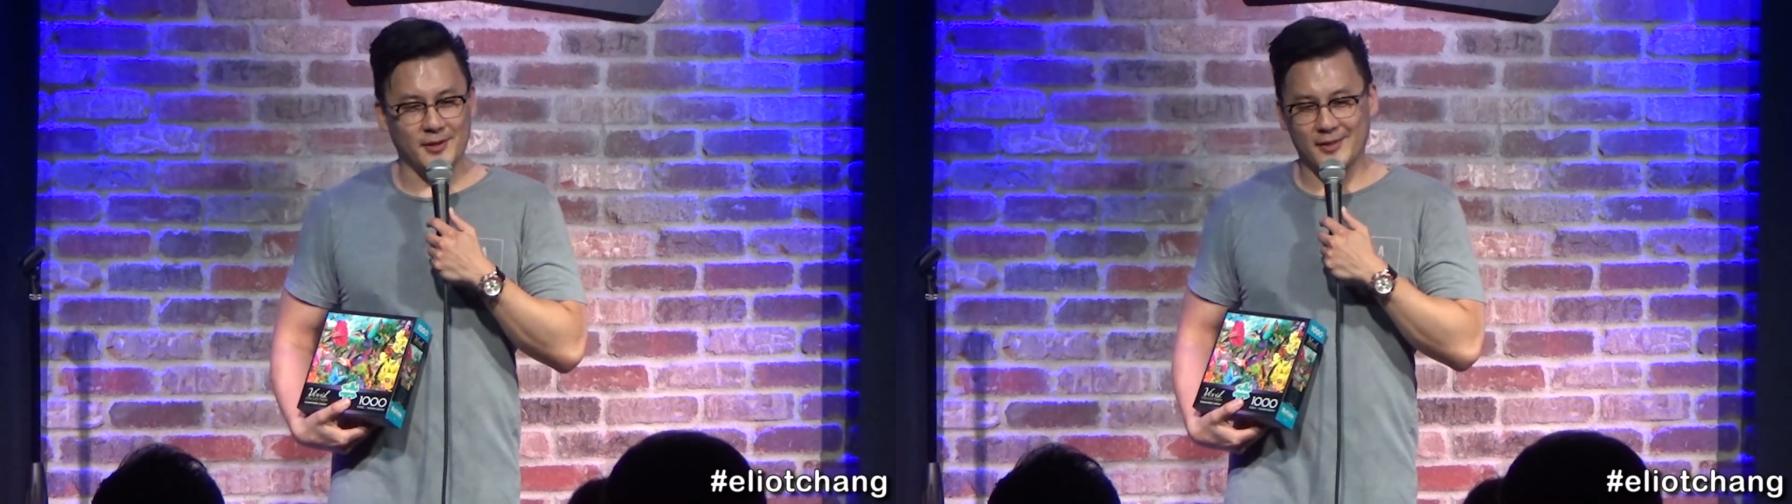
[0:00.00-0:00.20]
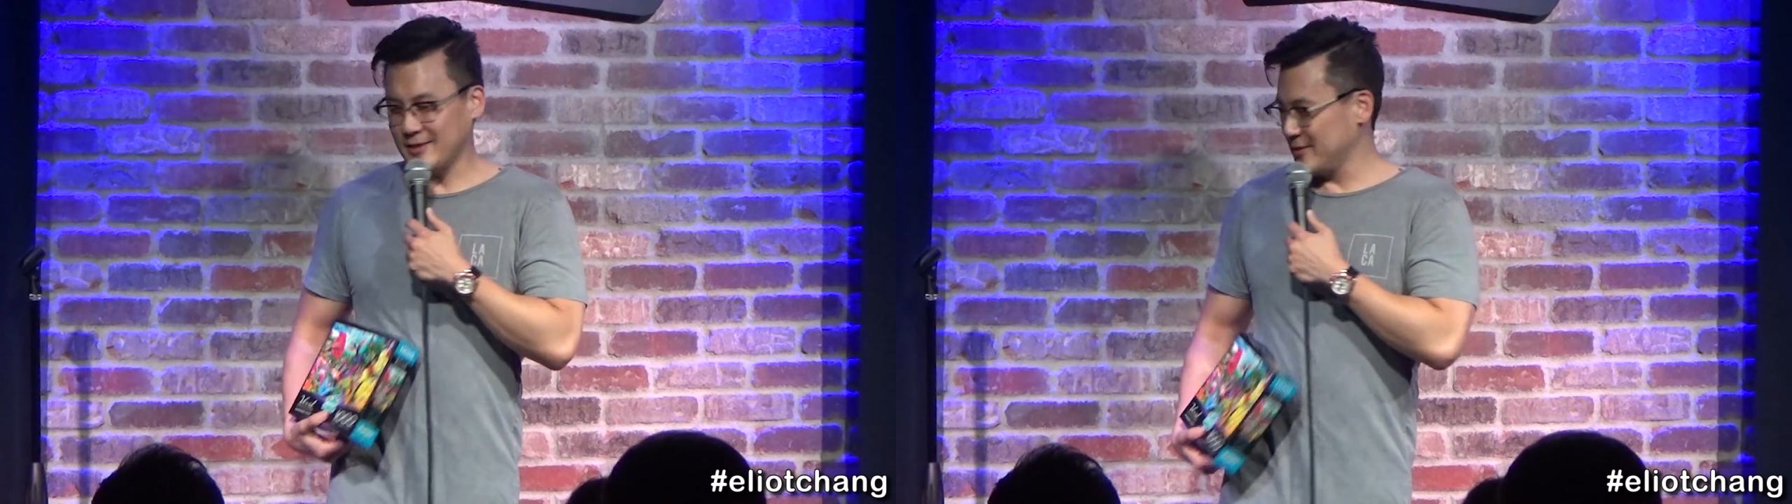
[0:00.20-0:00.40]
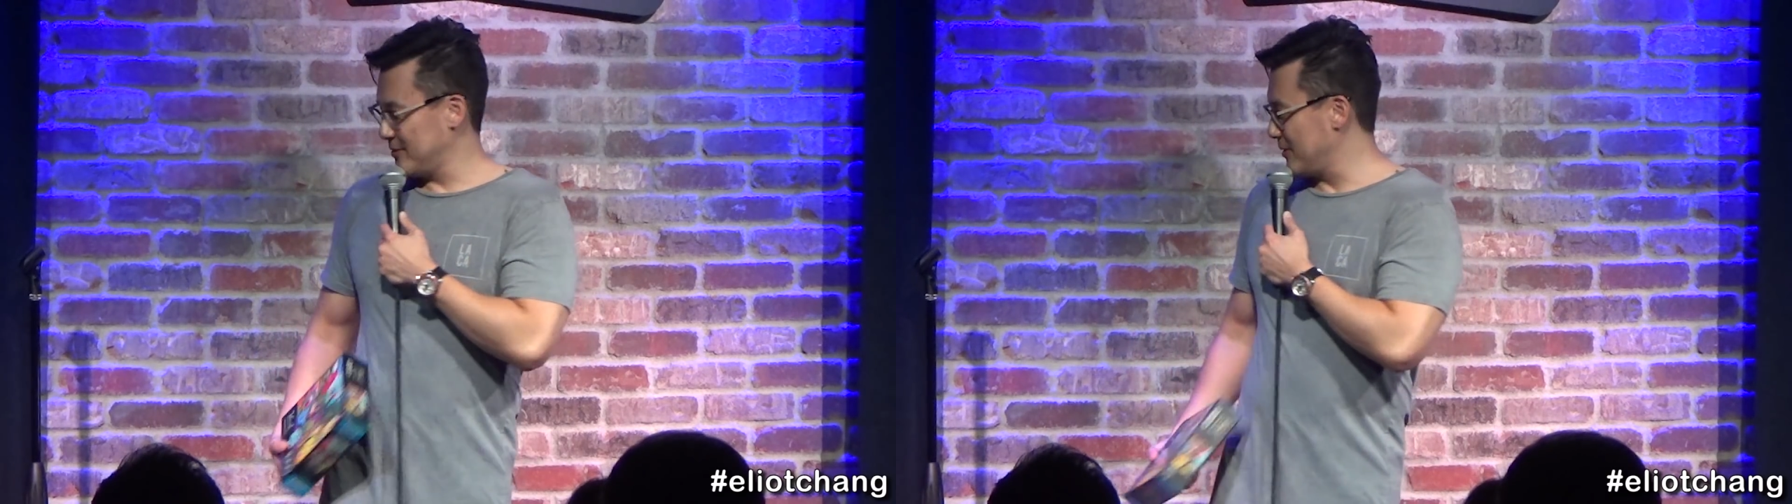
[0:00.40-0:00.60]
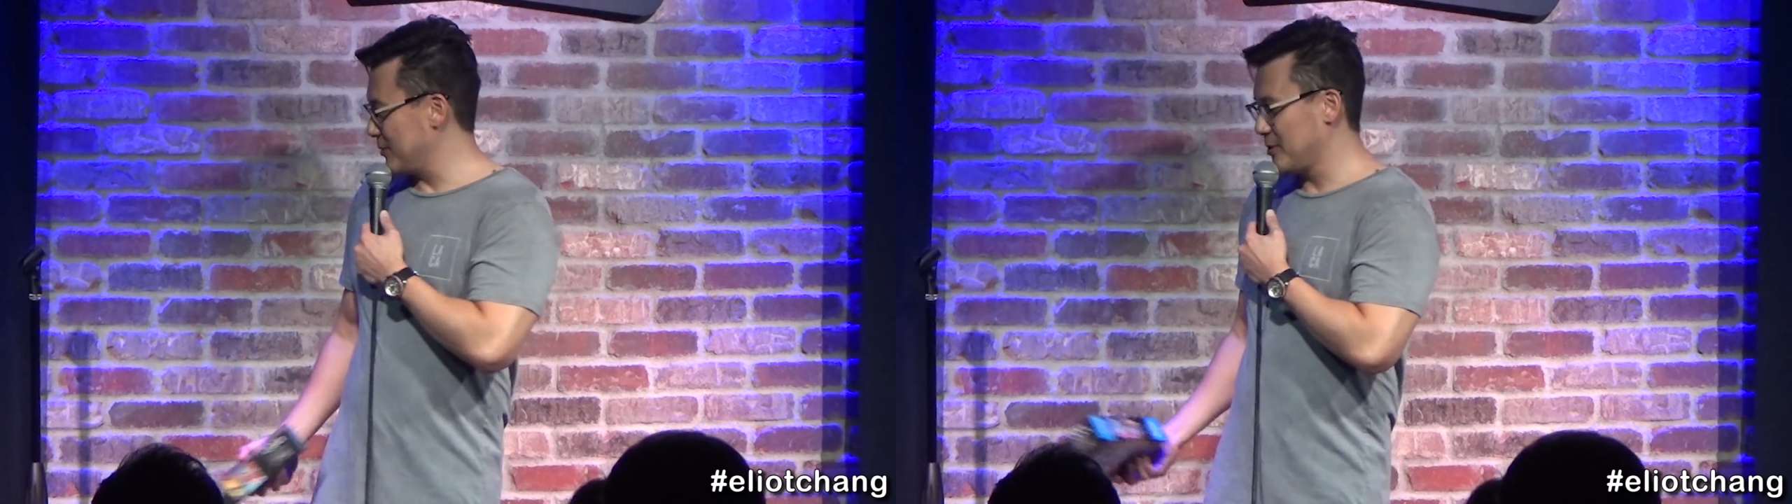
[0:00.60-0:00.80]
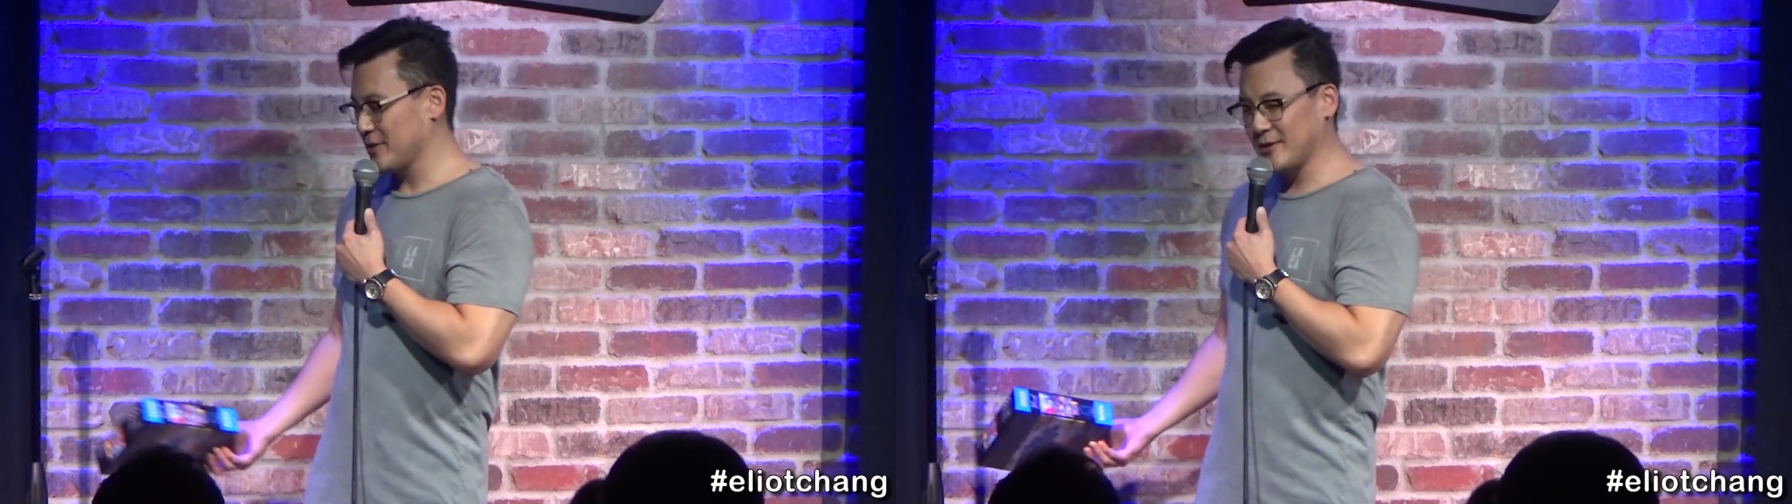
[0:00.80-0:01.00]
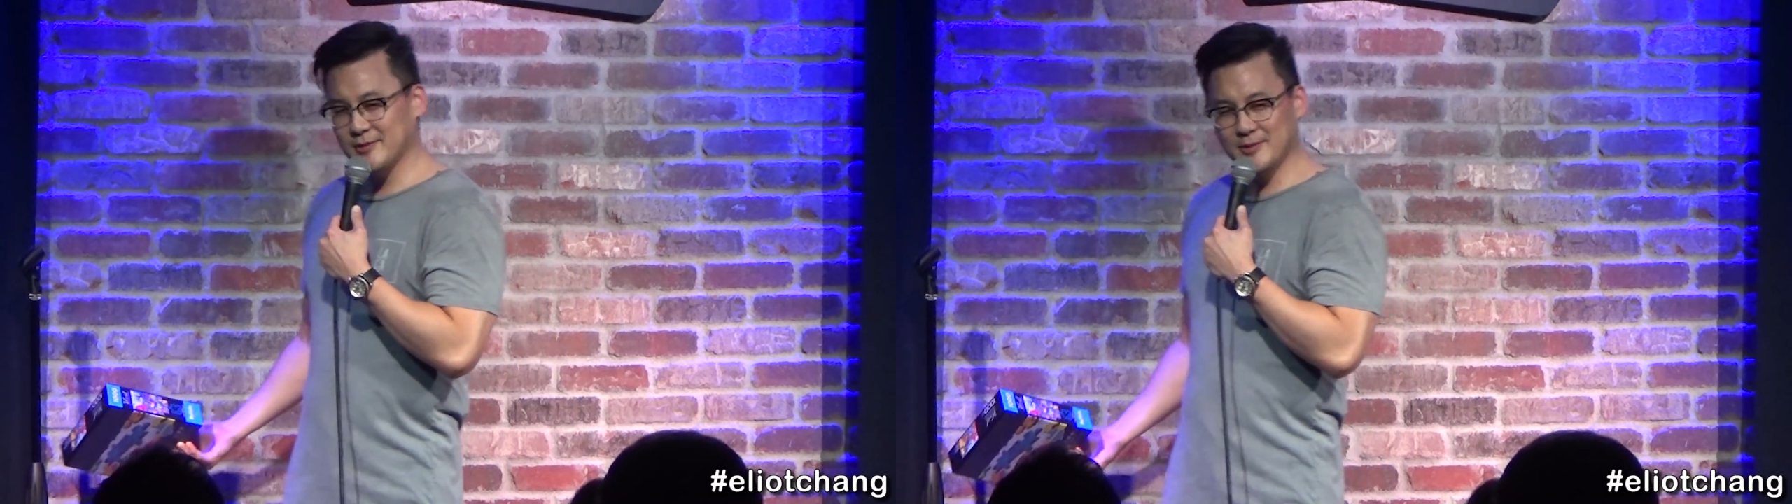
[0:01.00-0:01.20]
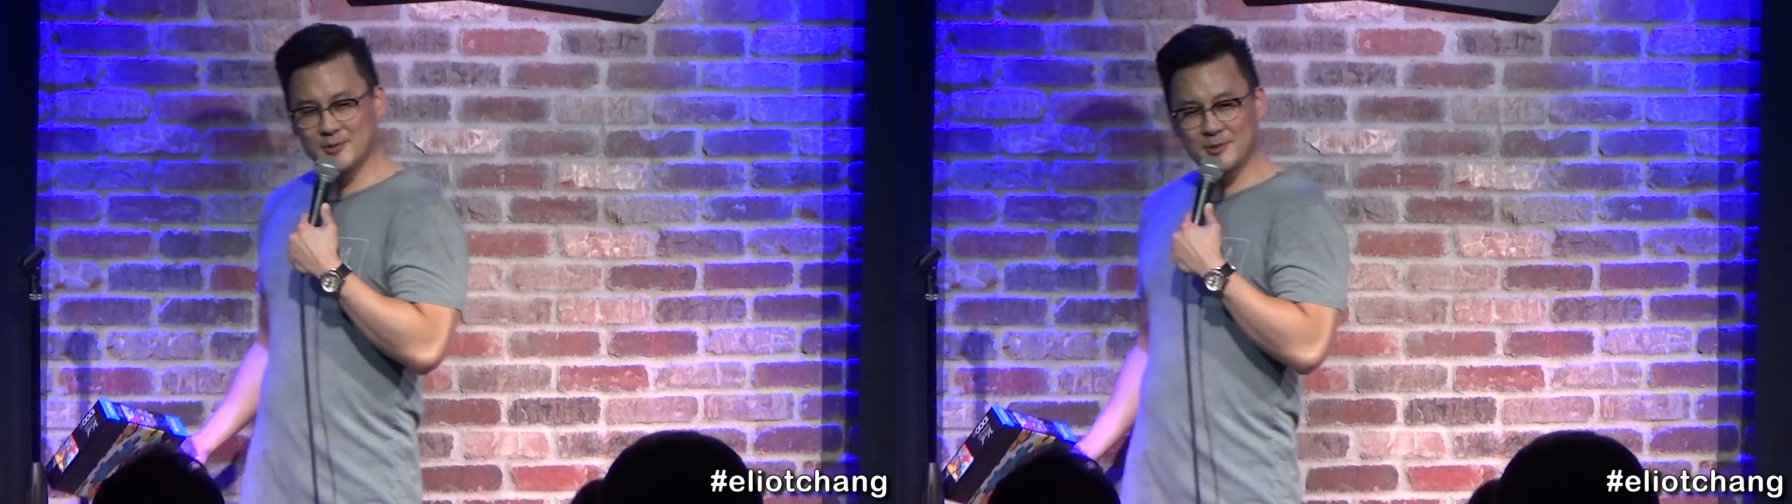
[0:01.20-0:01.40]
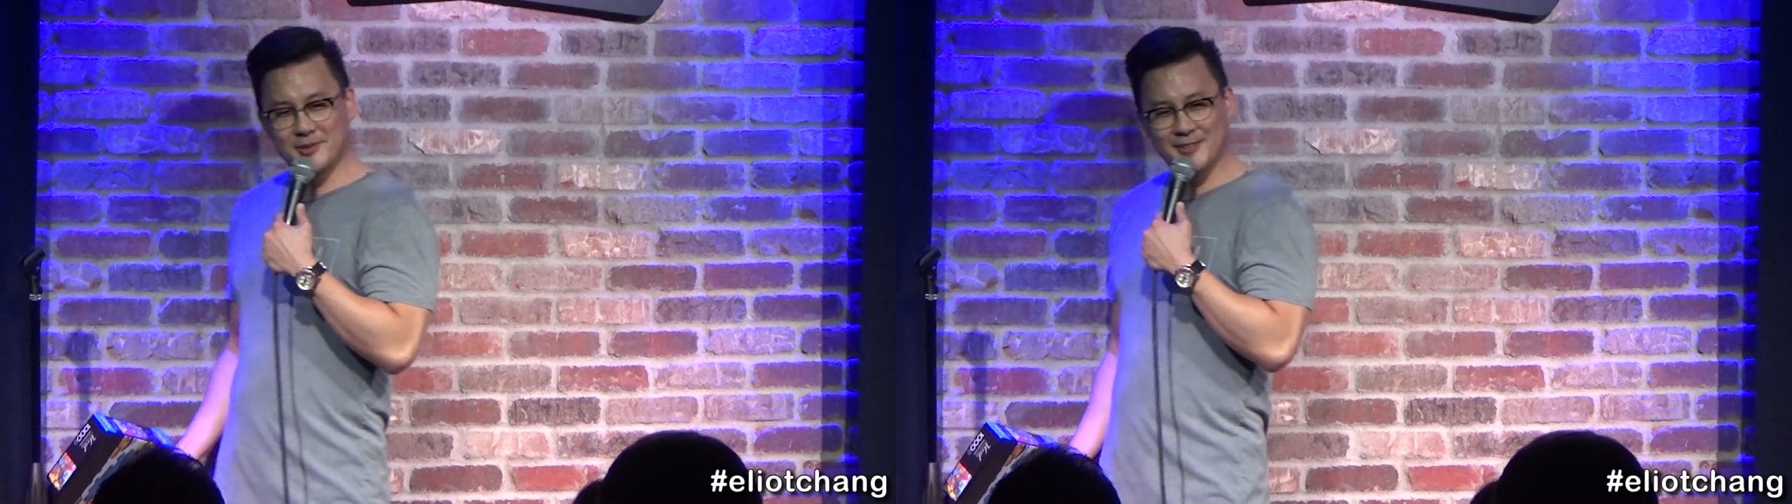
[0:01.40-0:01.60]
because I just fucking walk out this
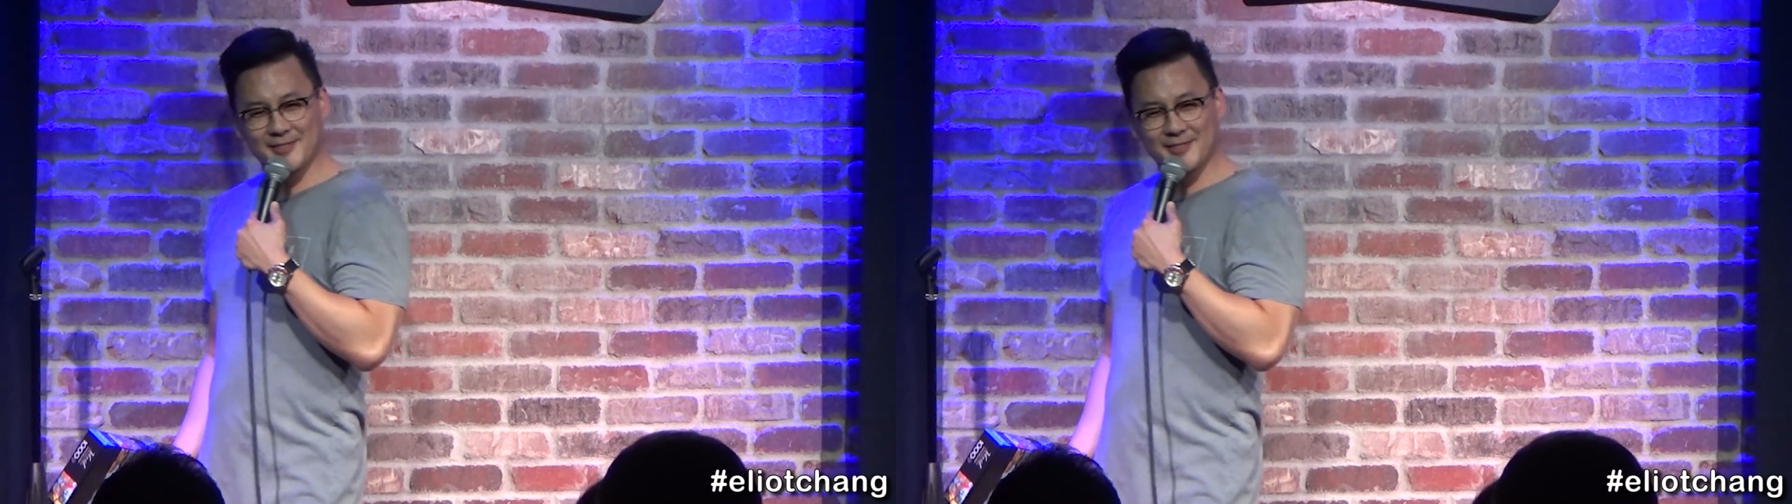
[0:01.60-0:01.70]
door.